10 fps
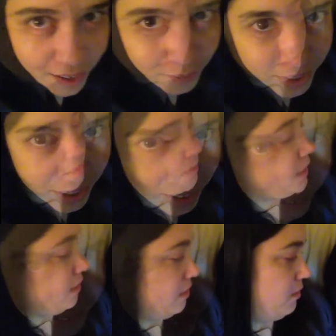so let's make
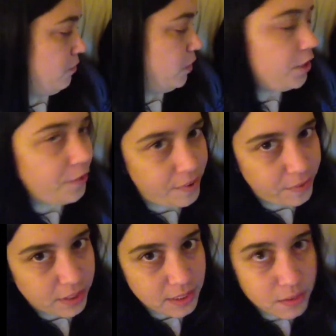a list of what are your
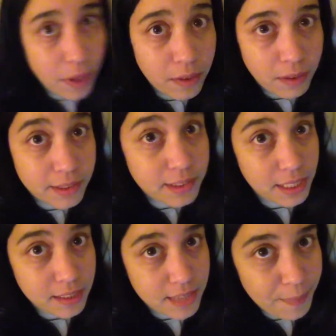favorite things. Well, let's
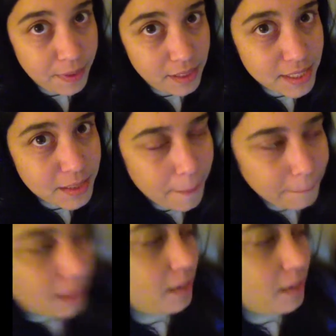see. Top of the list, Mindless Behavior.